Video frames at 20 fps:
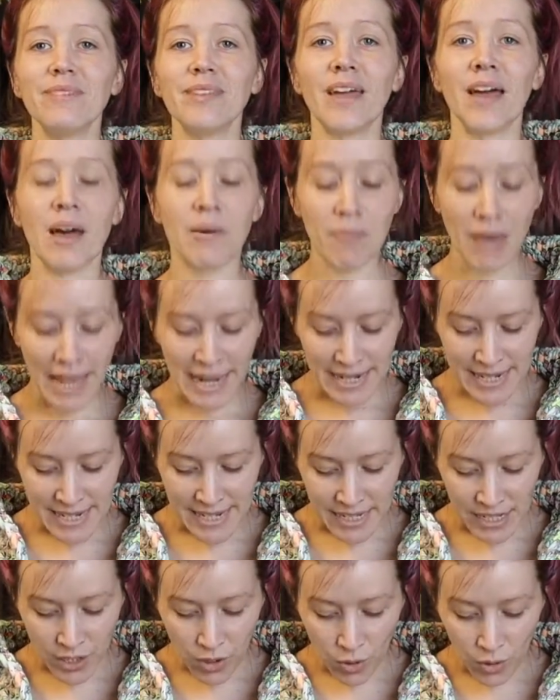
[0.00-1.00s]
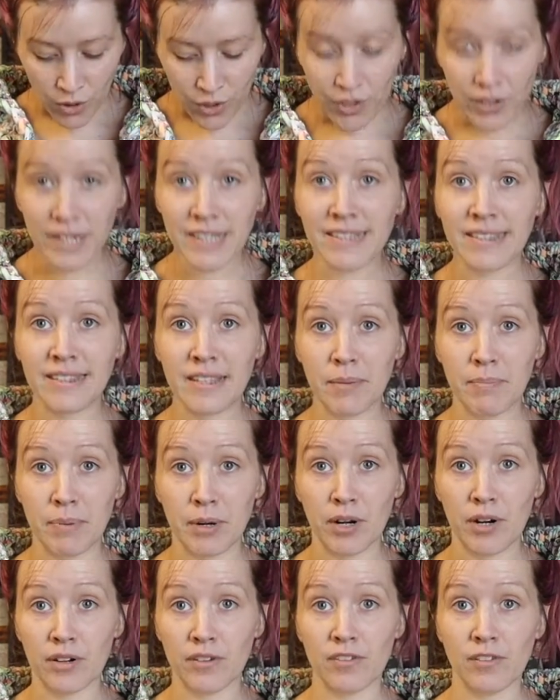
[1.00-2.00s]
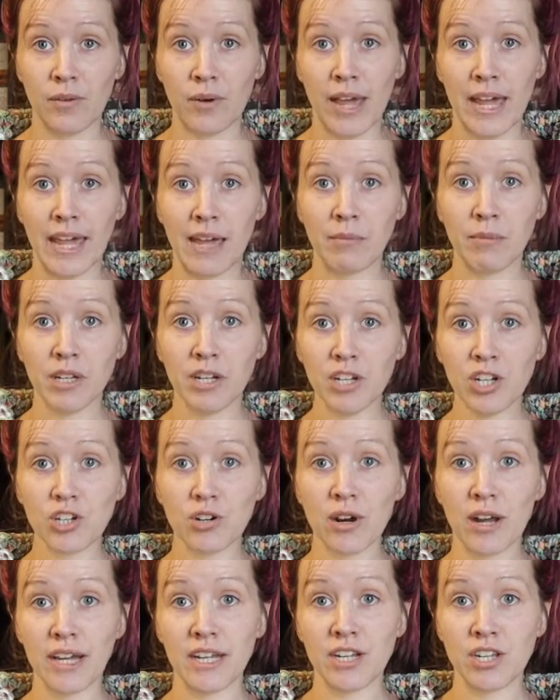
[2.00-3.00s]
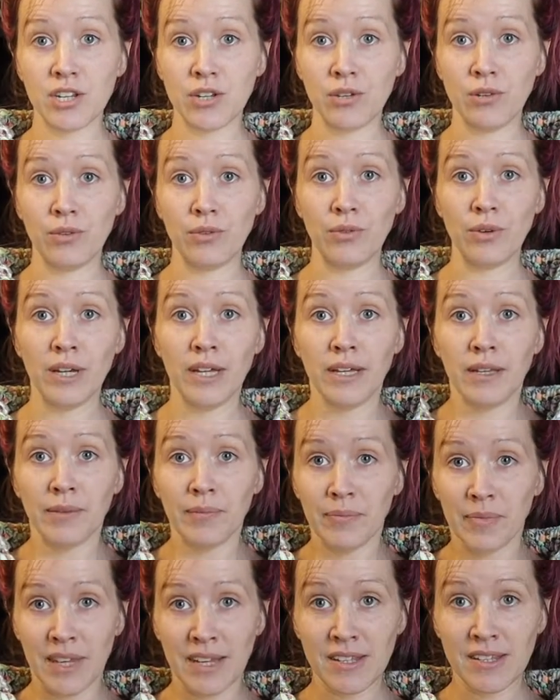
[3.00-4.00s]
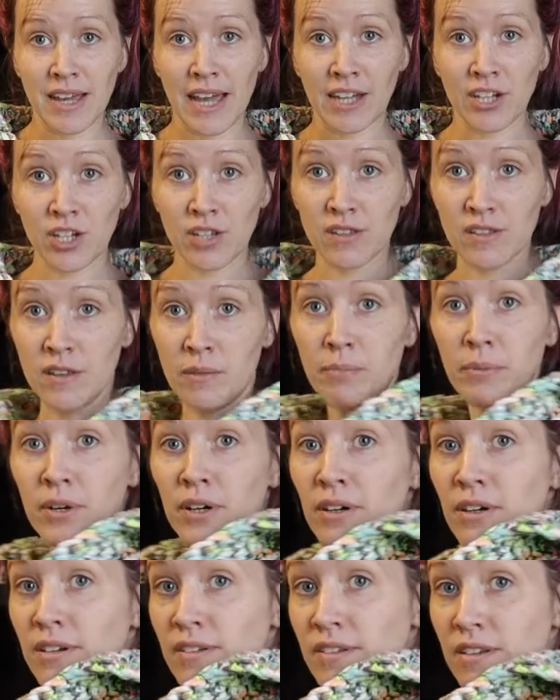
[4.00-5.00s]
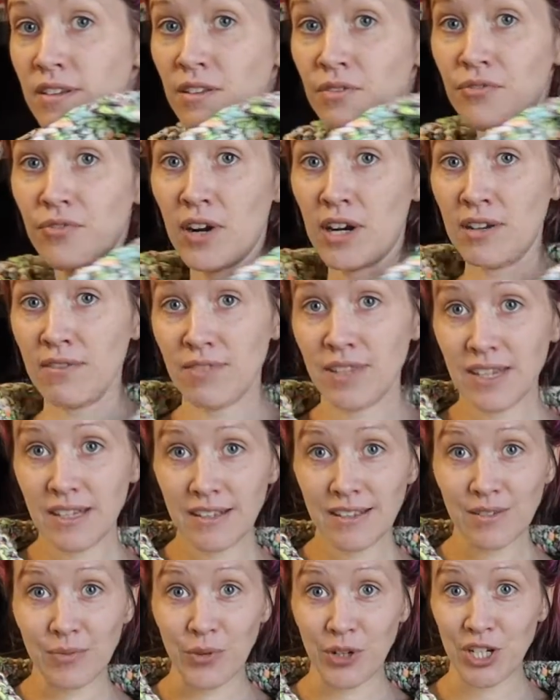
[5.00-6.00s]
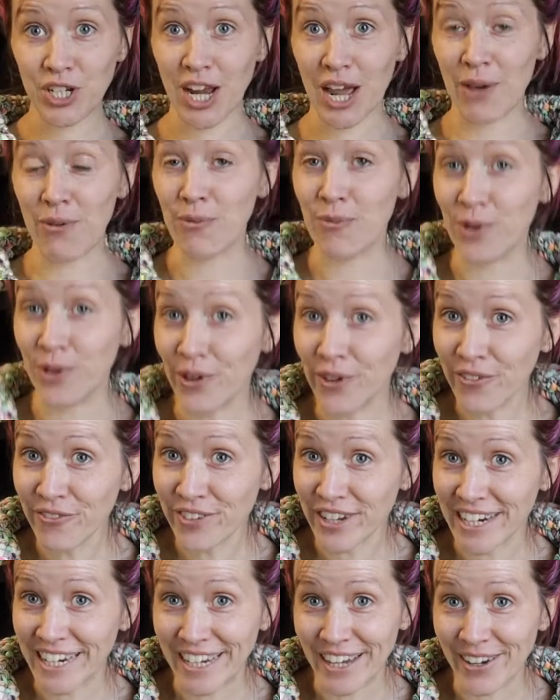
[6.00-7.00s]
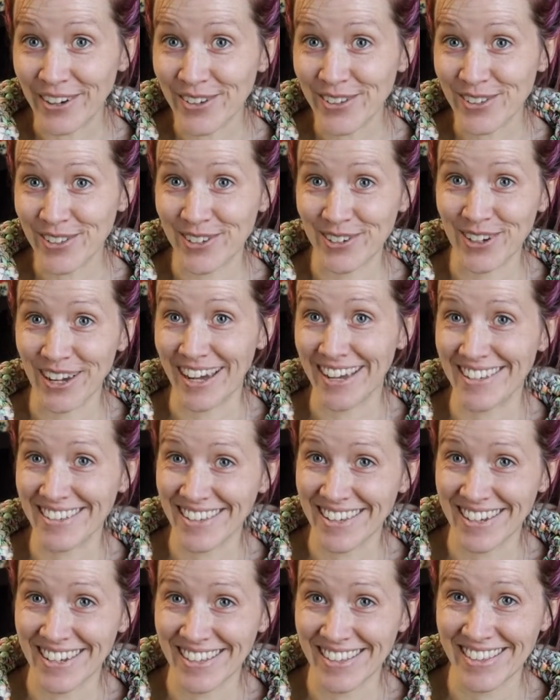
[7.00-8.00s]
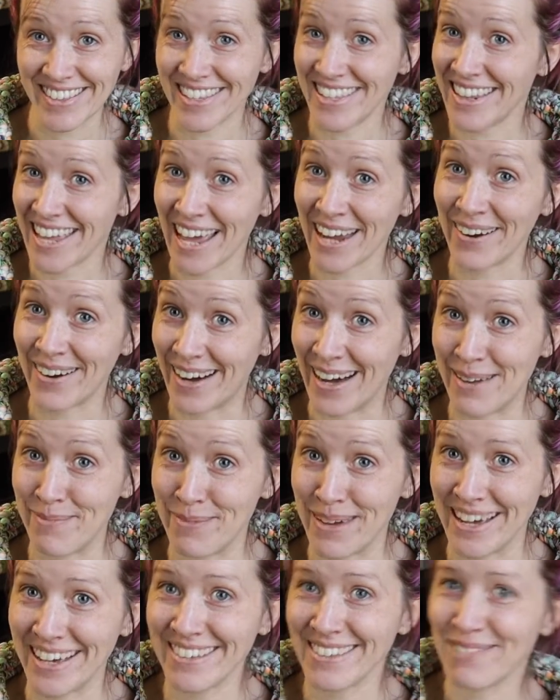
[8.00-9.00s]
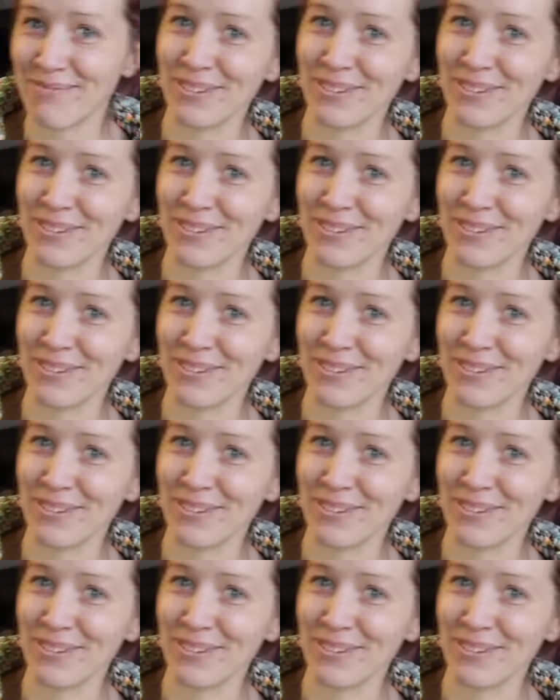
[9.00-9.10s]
I did order a zipper, so I am gonna try to attach a zipper to the front of this, which I will video so you guys can see that hot mess,